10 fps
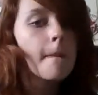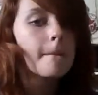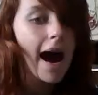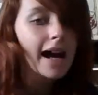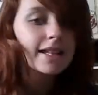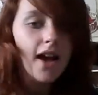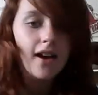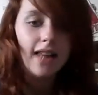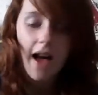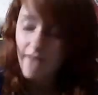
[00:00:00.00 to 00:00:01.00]
My entire
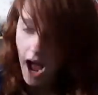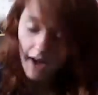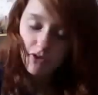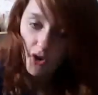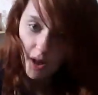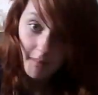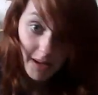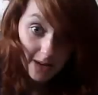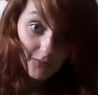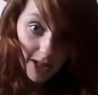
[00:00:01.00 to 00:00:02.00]
life, I've grown up
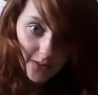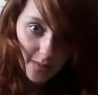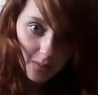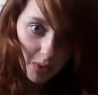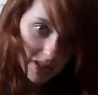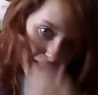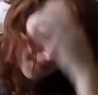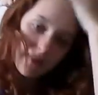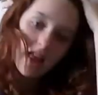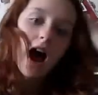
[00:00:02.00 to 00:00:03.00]
being friends with boys.
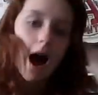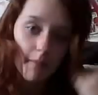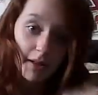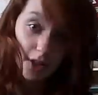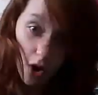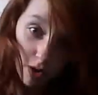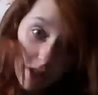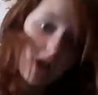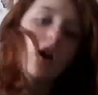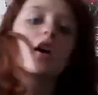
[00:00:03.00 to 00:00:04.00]
I've been the only
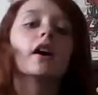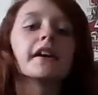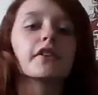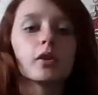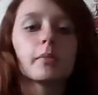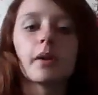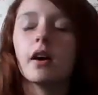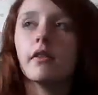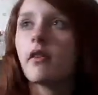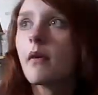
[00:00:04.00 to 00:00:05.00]
girl in a group
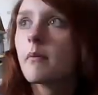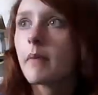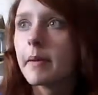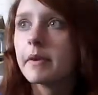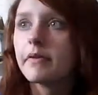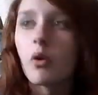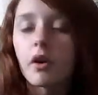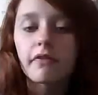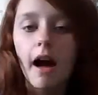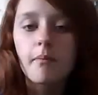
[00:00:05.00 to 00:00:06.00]
of maybe 4 or
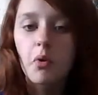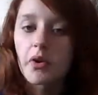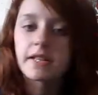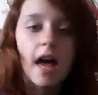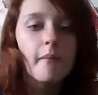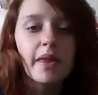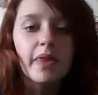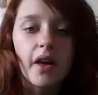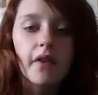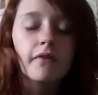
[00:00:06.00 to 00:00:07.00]
5 boys. I've
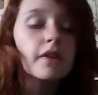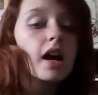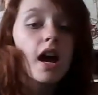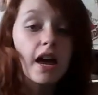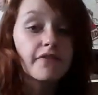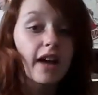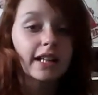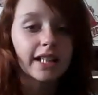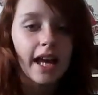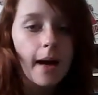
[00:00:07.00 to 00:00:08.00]
been if not
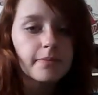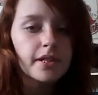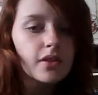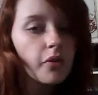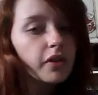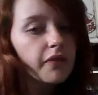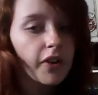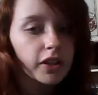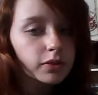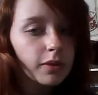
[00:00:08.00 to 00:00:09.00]
the captain or the
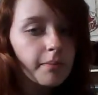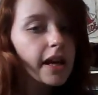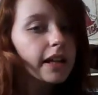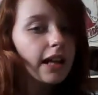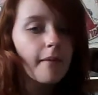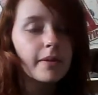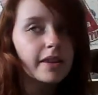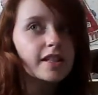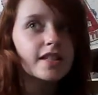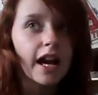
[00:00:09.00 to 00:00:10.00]
first one picked, I've been
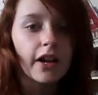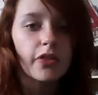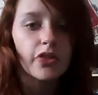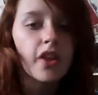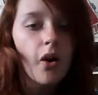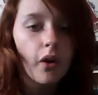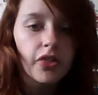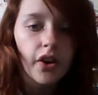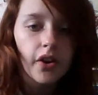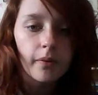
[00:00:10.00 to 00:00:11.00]
the second or
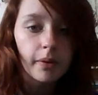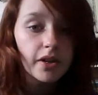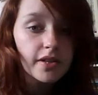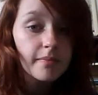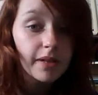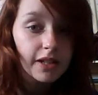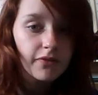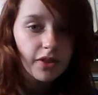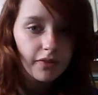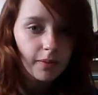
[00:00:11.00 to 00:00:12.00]
third person picked
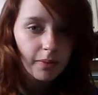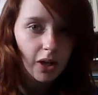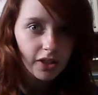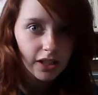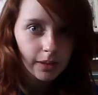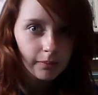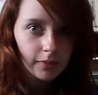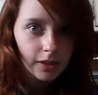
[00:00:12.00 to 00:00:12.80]
for the football team.